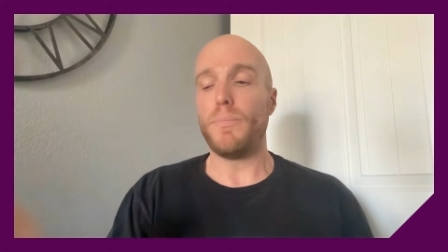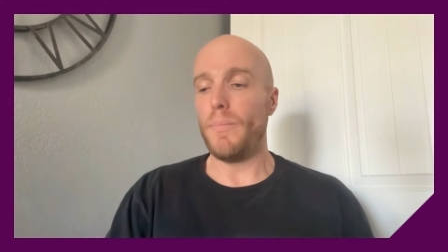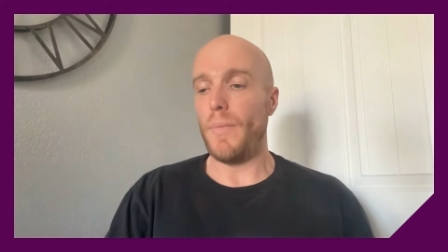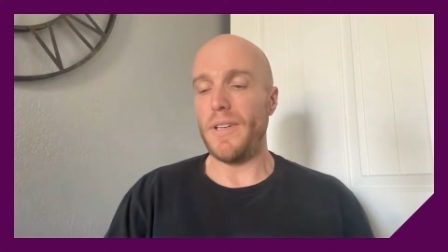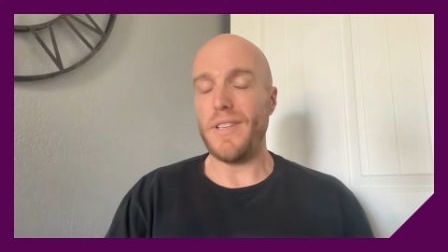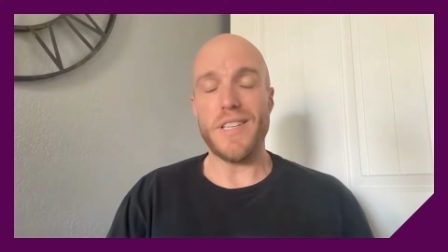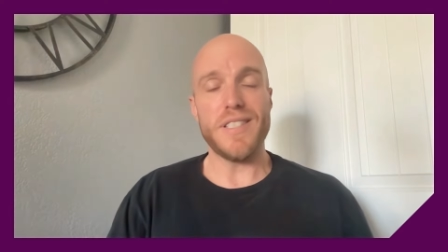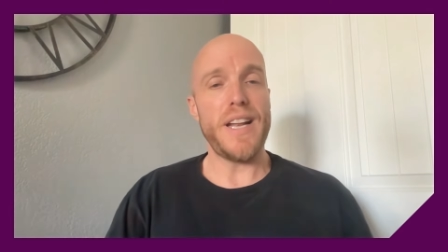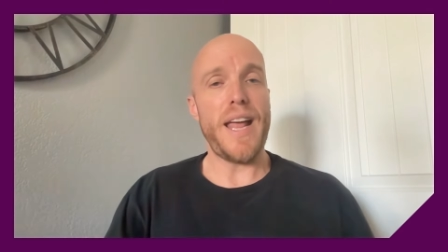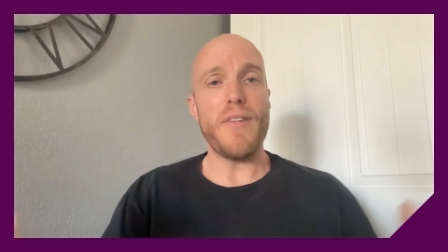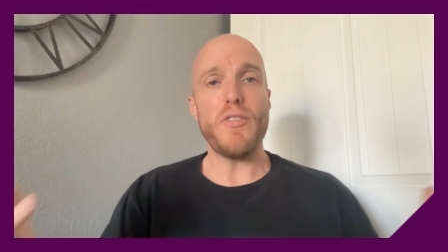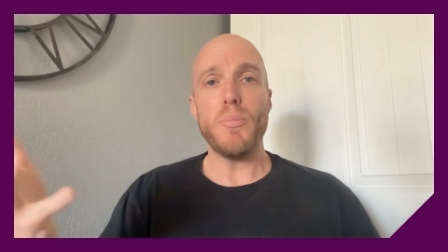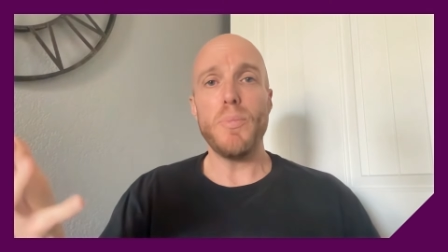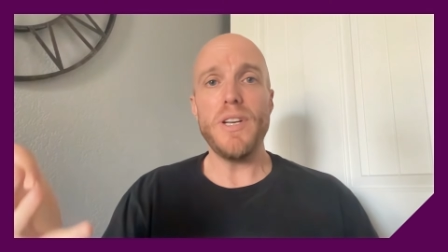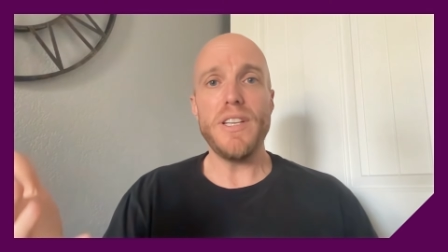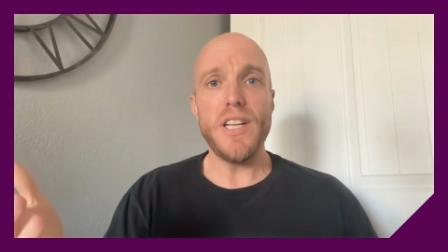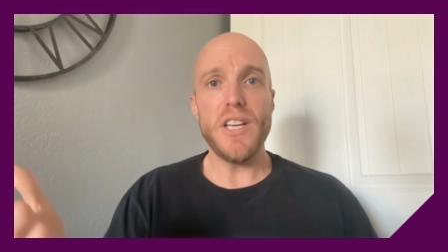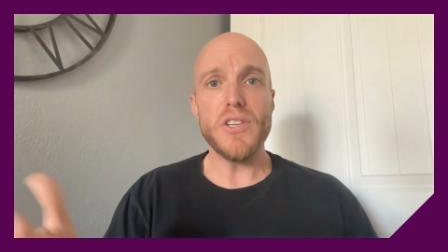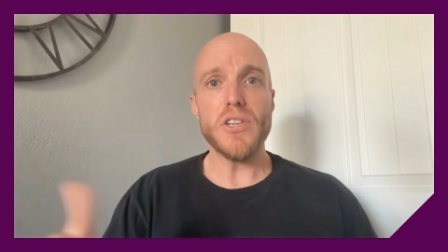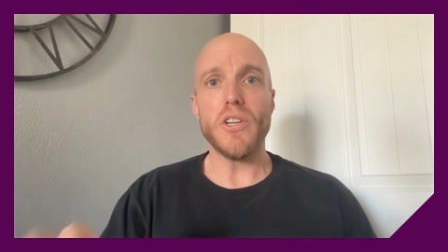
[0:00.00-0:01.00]
It doesn't have to be
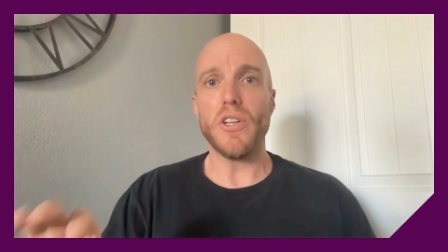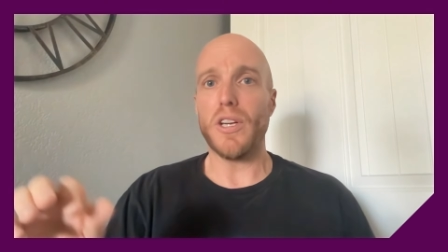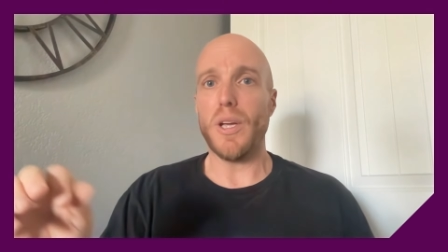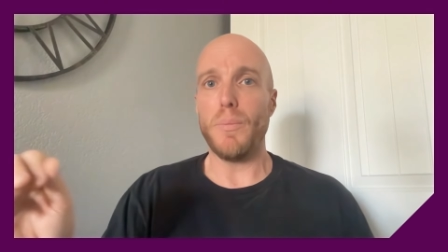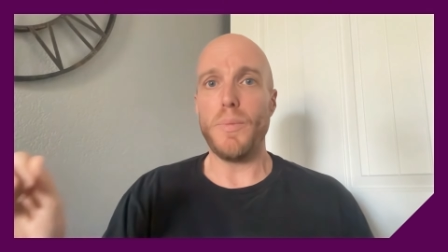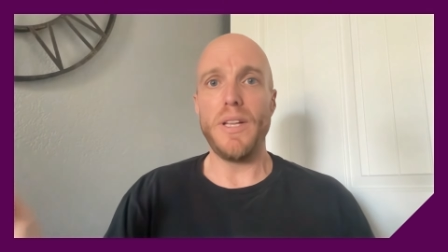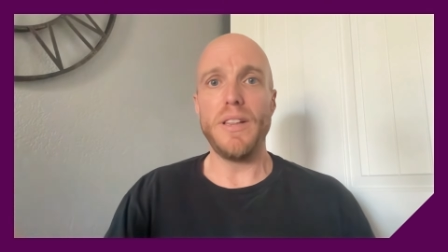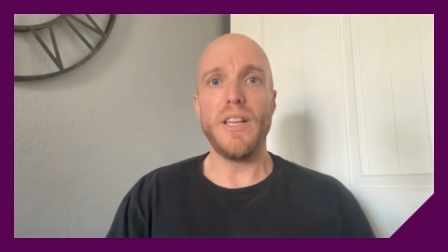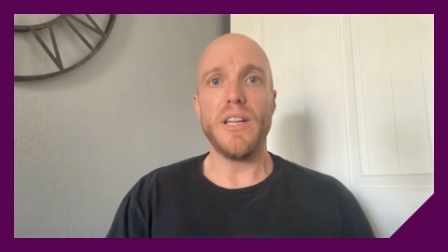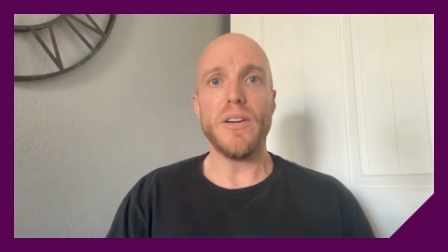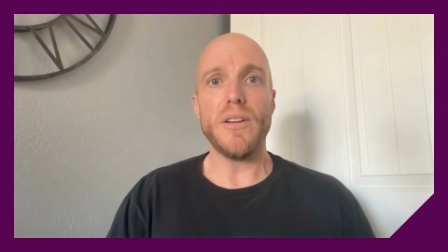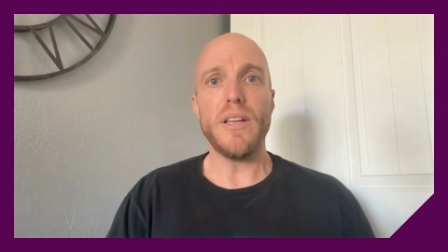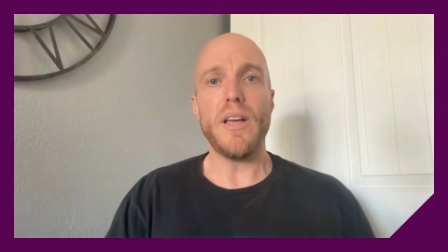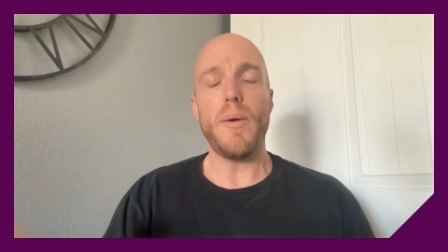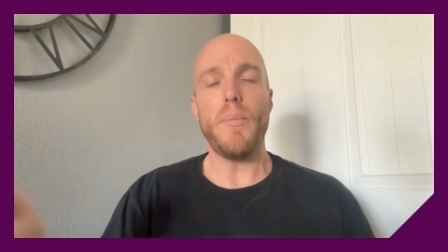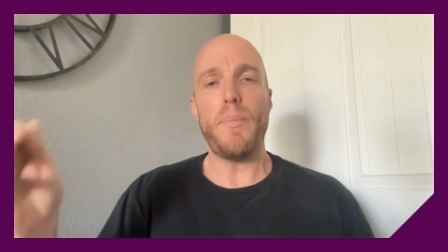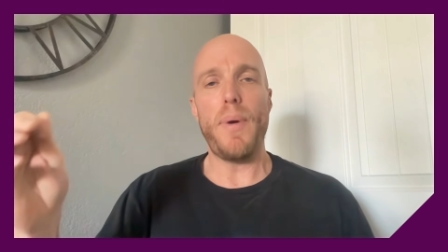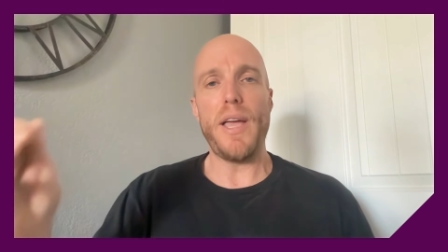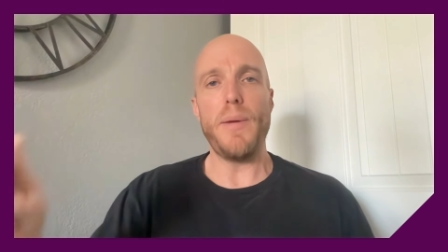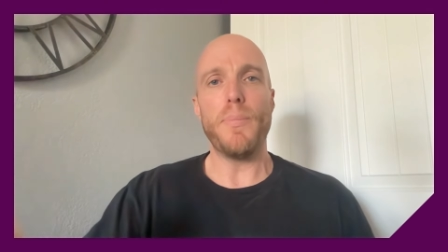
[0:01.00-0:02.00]
digital. It can be literally
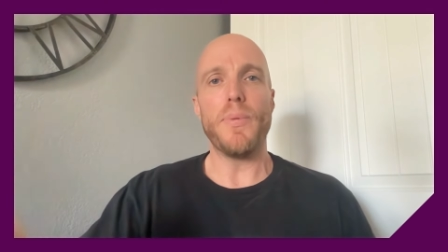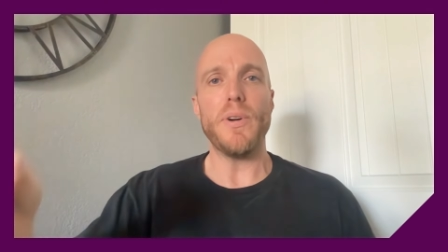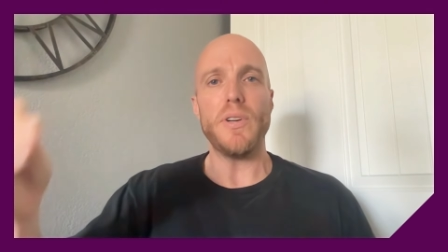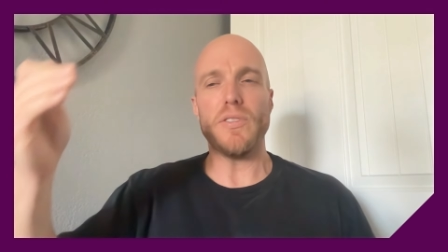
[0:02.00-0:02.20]
on paper.